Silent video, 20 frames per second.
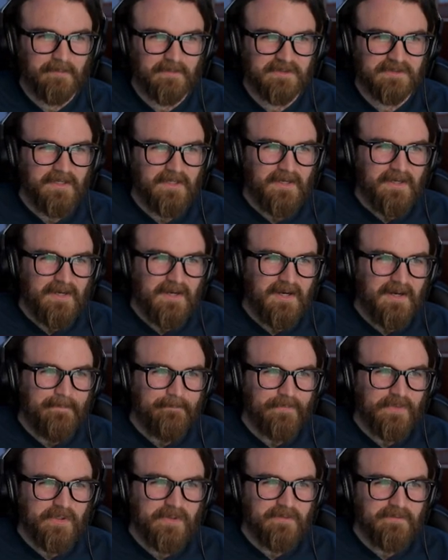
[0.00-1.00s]
Is
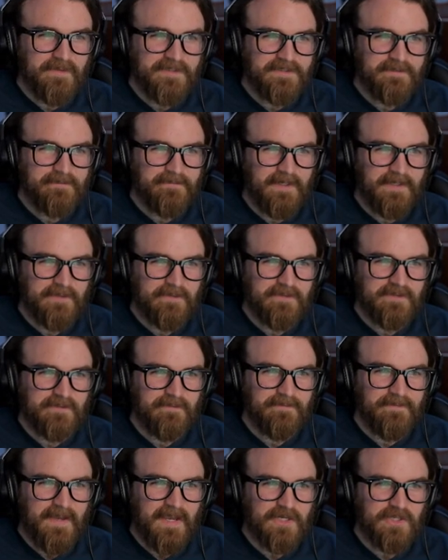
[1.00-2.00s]
um, you can visit vendors and
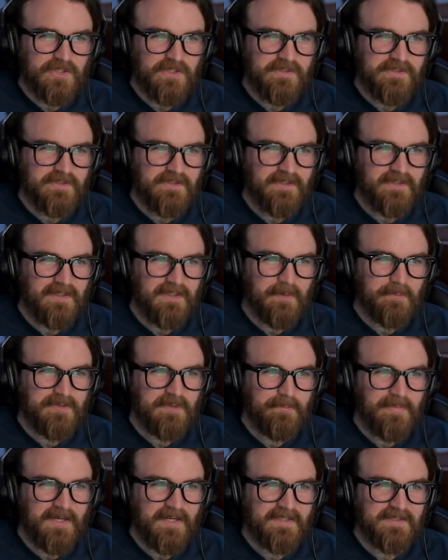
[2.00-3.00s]
factions in the hub to
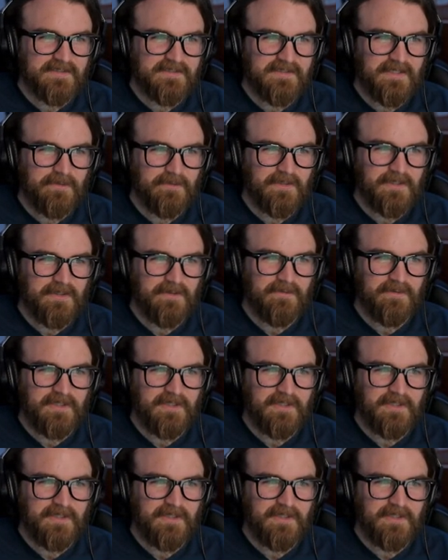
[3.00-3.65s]
buy and sell gear.